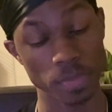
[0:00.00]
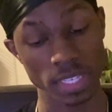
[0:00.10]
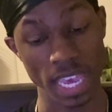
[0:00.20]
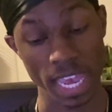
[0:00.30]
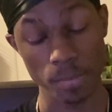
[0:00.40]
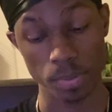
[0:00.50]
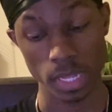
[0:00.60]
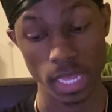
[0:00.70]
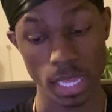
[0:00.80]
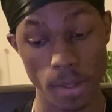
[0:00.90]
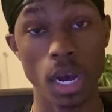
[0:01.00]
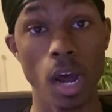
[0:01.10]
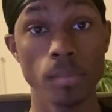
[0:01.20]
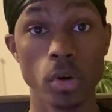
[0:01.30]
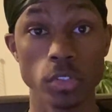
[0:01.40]
gameplay
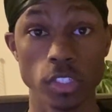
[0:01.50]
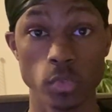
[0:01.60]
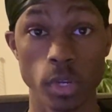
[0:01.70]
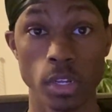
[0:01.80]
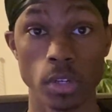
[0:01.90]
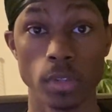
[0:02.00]
combos as well.